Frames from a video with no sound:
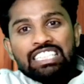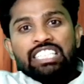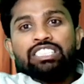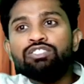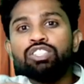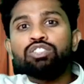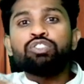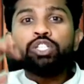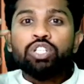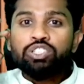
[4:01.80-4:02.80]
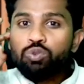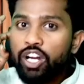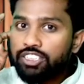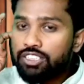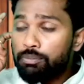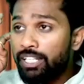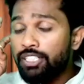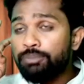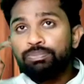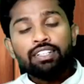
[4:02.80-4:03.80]
least if this video is watched
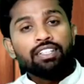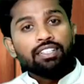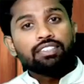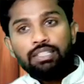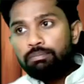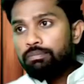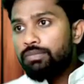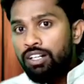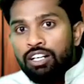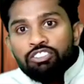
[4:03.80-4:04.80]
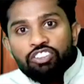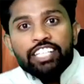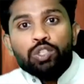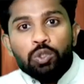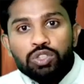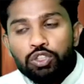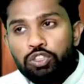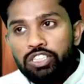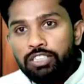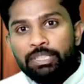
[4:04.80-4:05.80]
by some 5,000
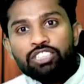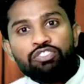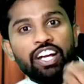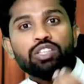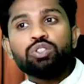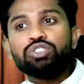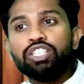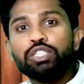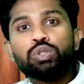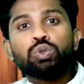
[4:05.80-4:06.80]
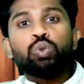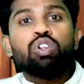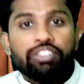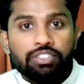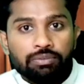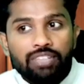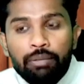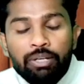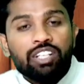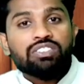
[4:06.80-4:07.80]
student, means 5,000 into 2 hours. I
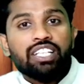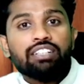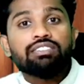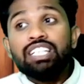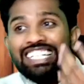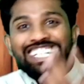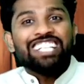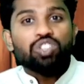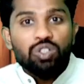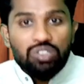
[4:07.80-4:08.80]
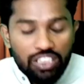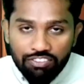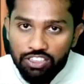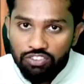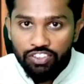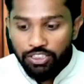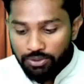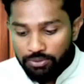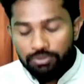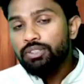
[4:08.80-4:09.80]
might have saved 10,000 hours for
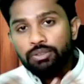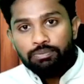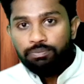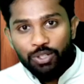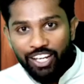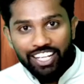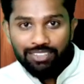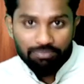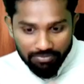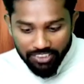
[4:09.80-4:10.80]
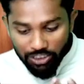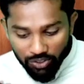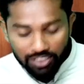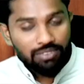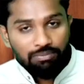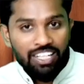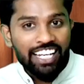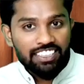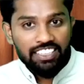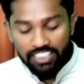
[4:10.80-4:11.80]
you. Okay, that's what I
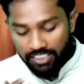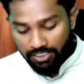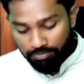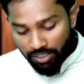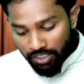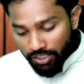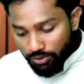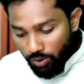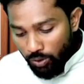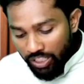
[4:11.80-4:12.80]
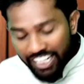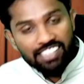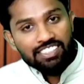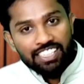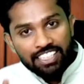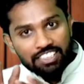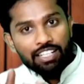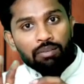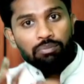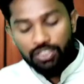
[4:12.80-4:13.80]
think here. So now let us see the
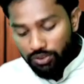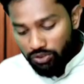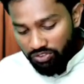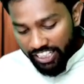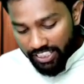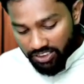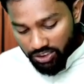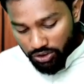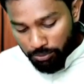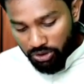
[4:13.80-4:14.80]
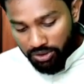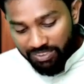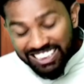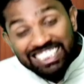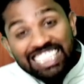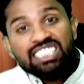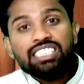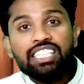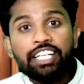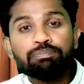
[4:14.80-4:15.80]
MCQs weightage distribution. Section
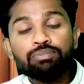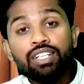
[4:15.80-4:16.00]
A,